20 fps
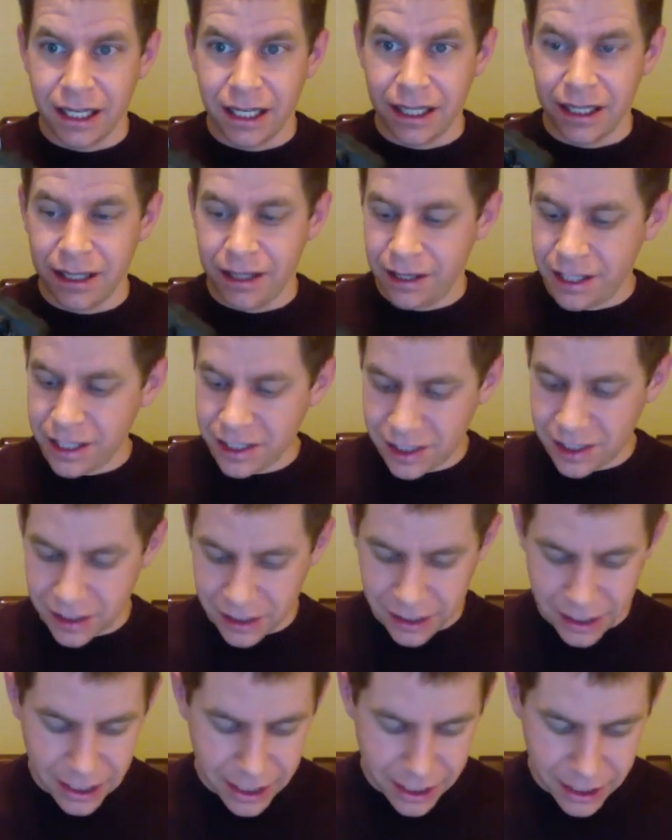
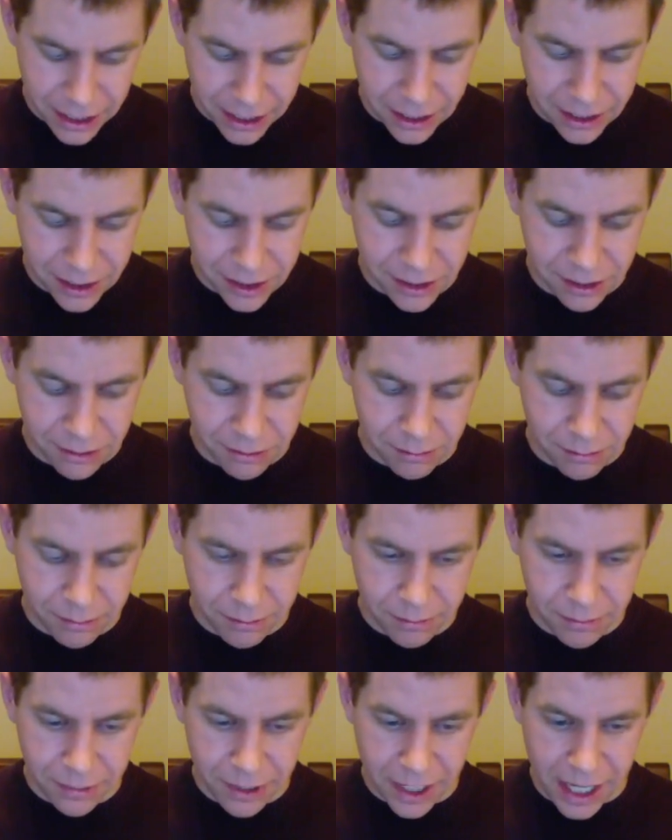this is,
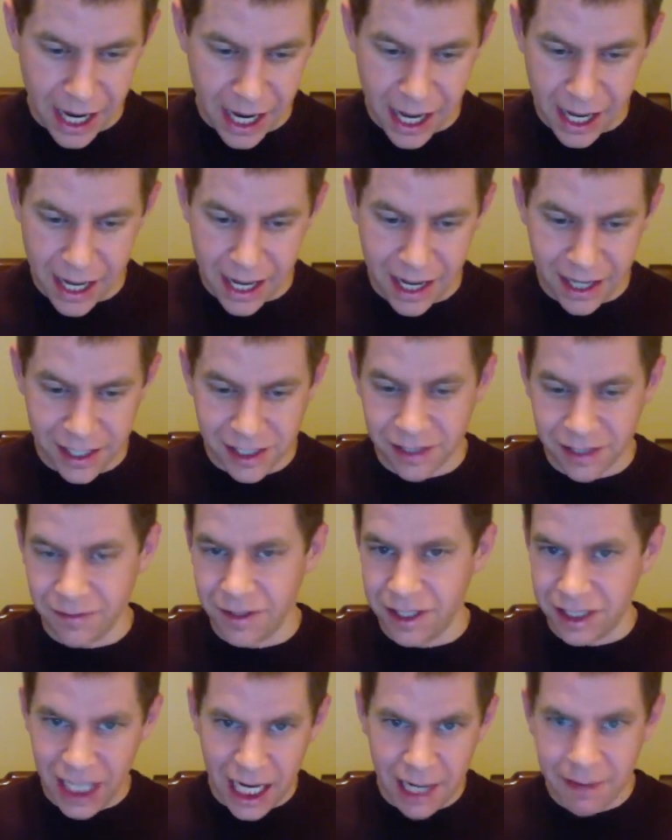as of
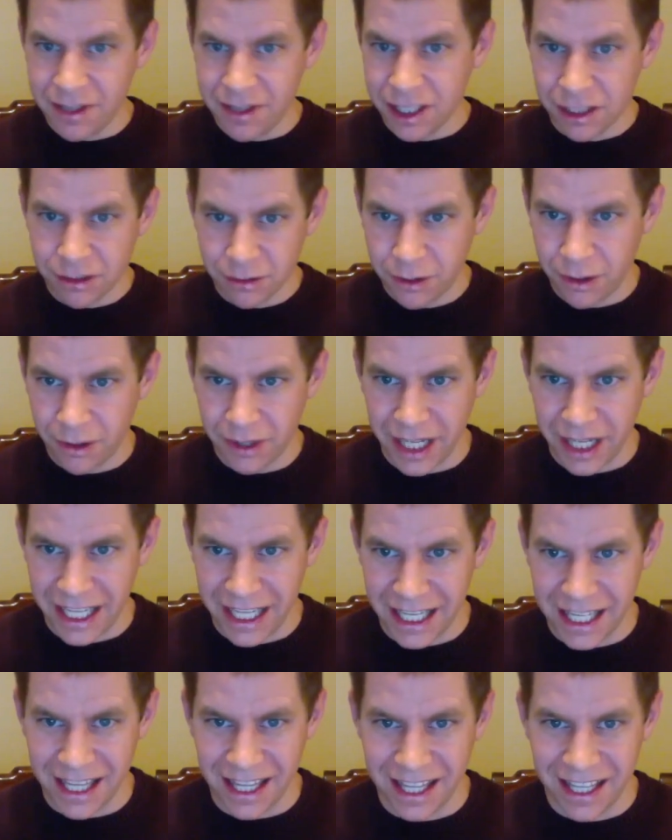the time of this
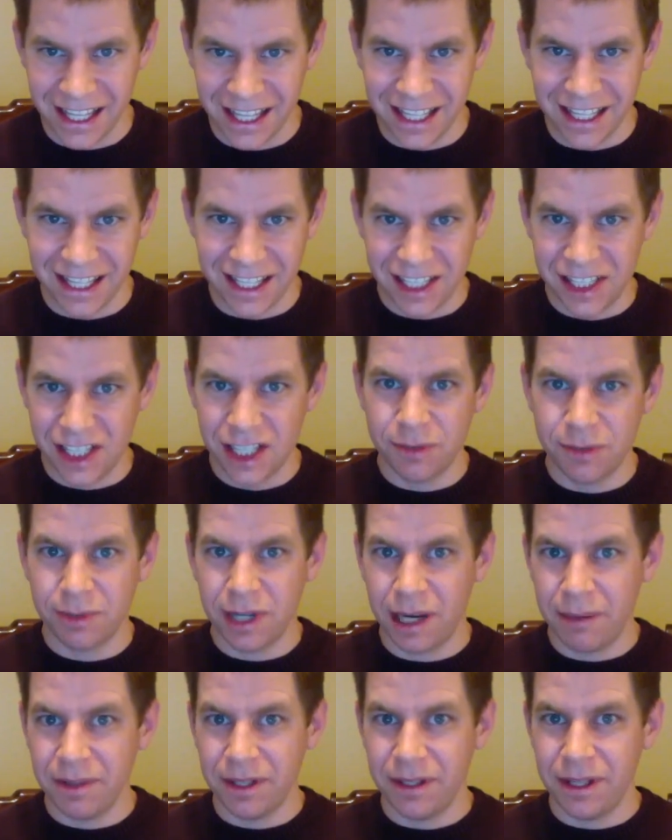recording, this is
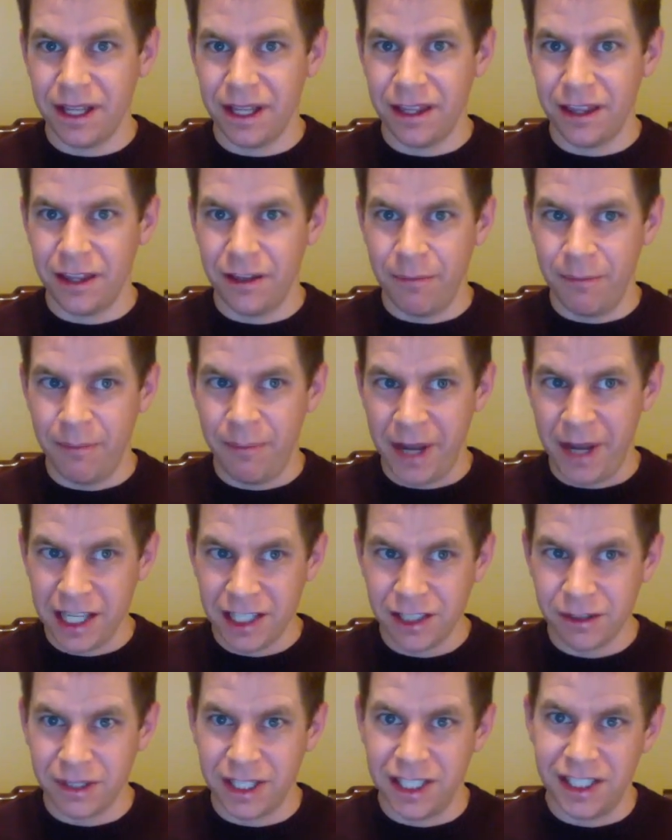probably the
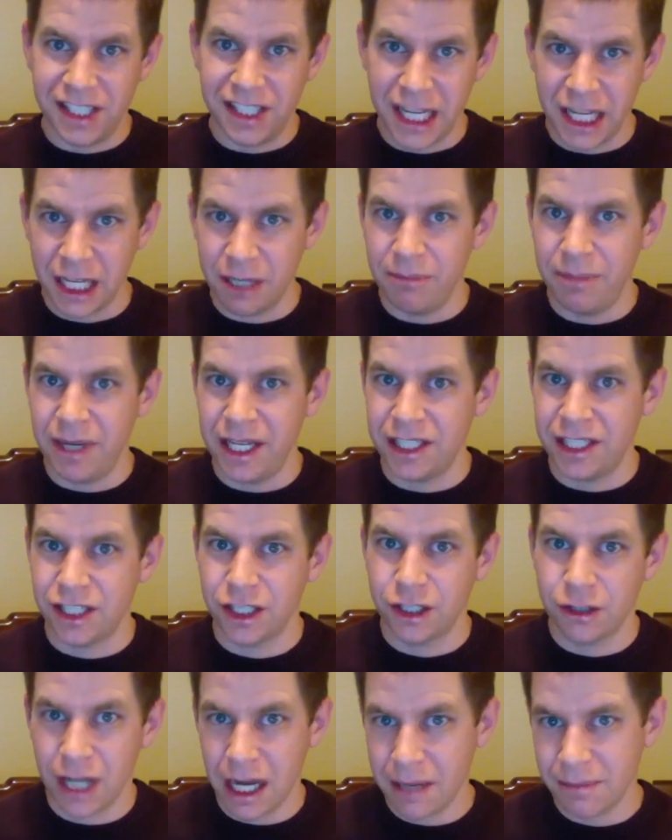best or the second best
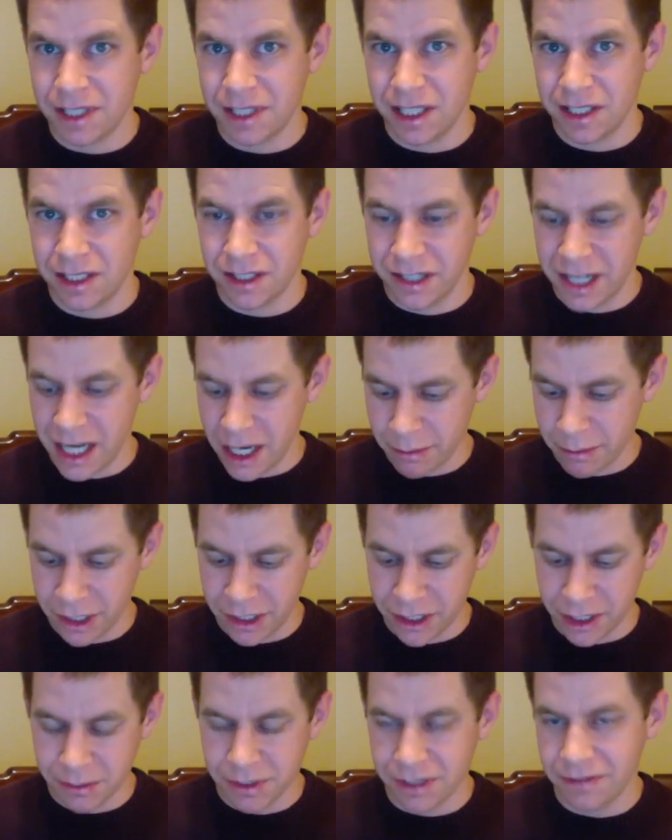crop sensor camera
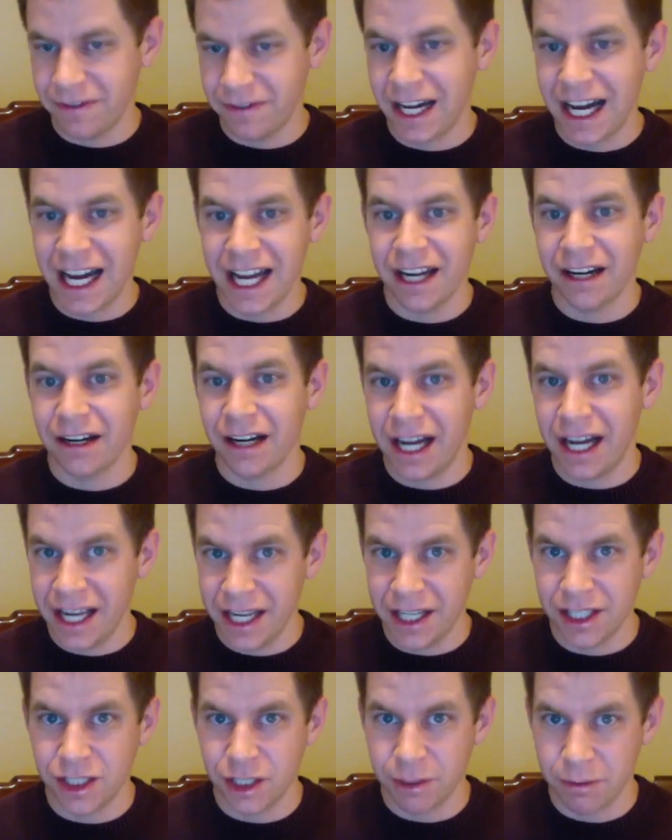in terms of higher
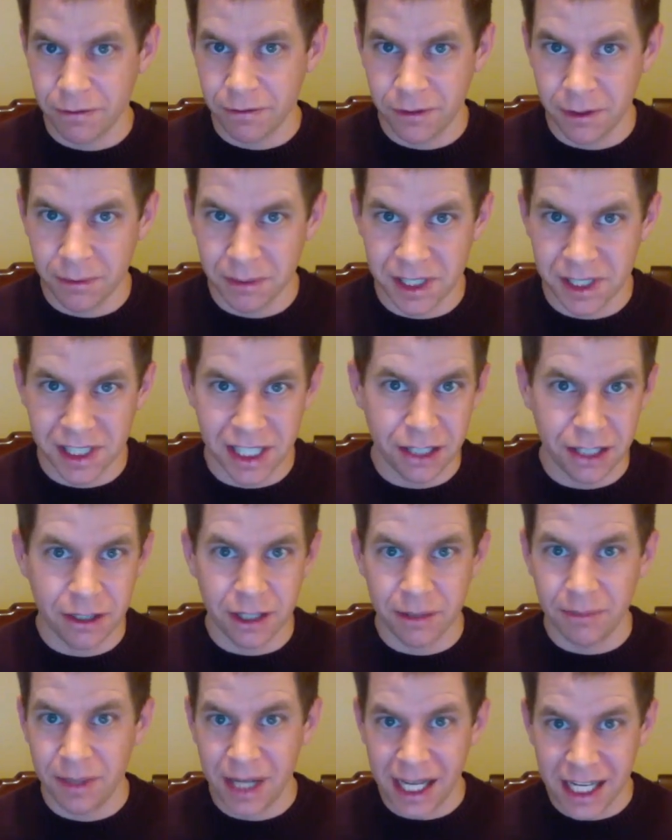ISO performance that you
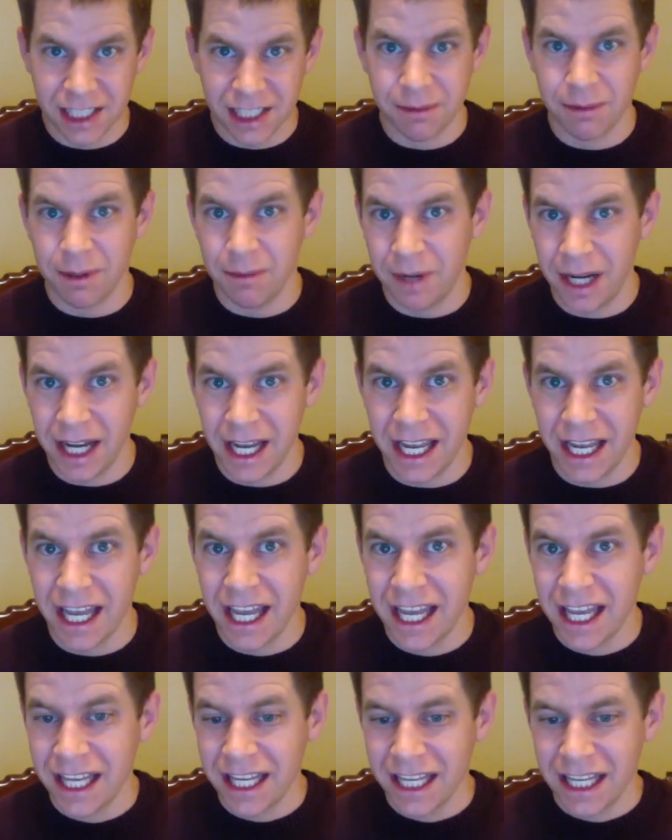can possibly buy,
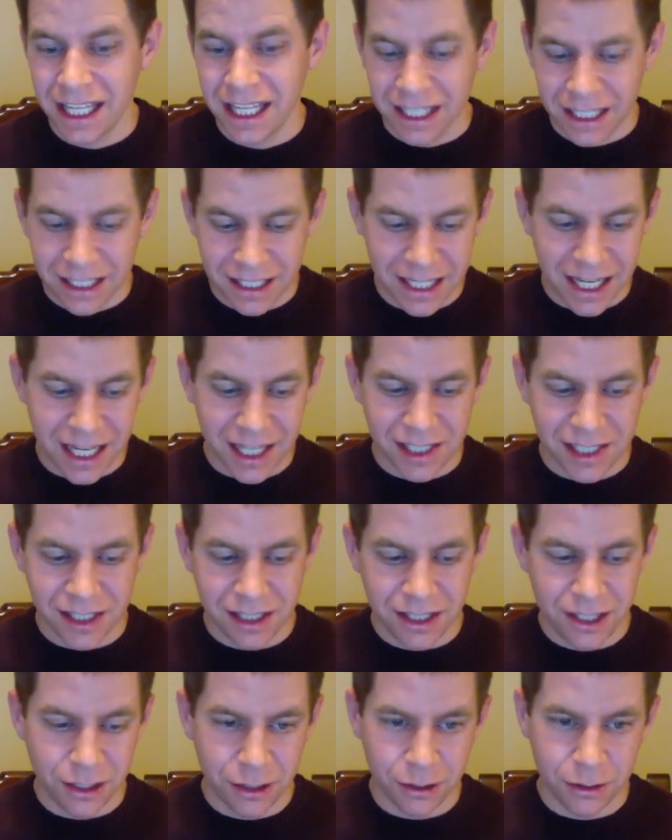next
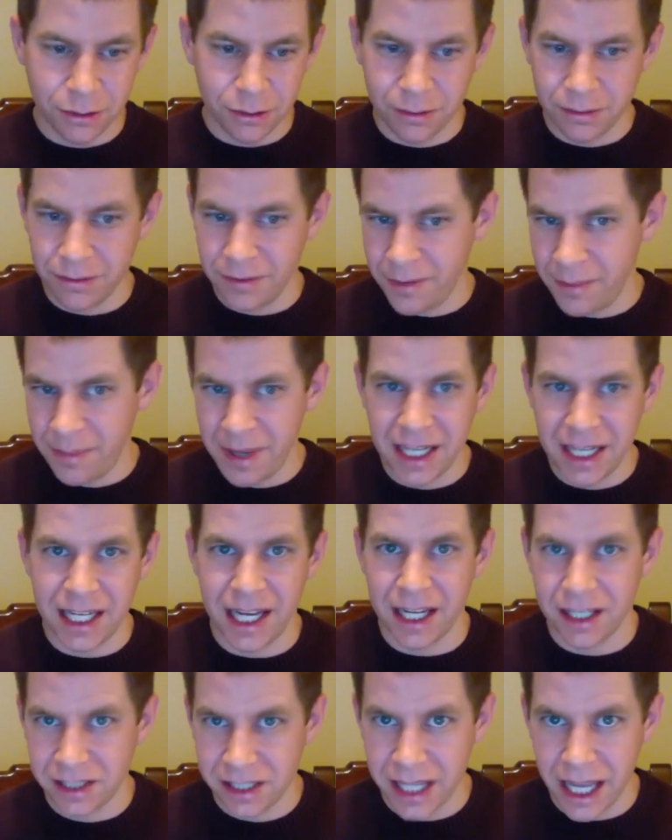to the
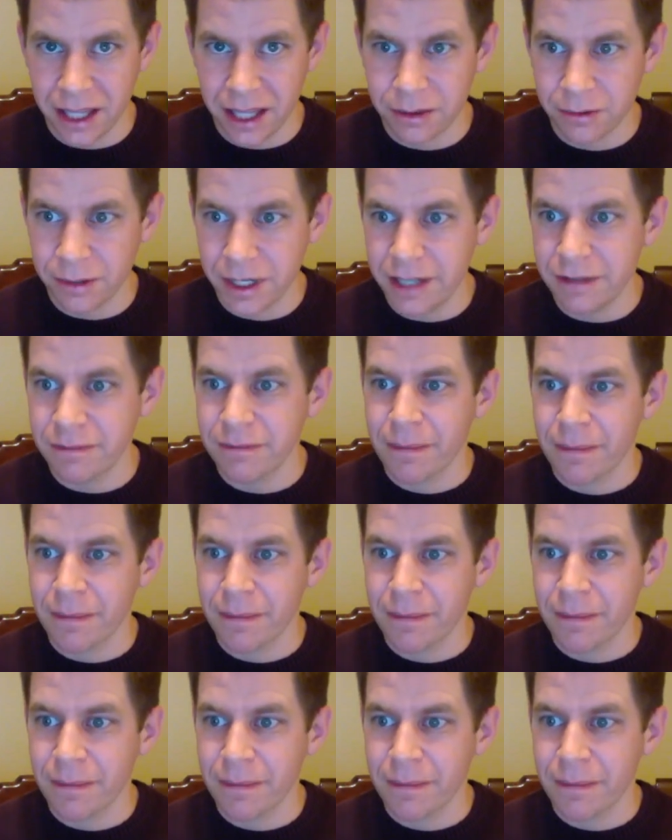Pentax K3.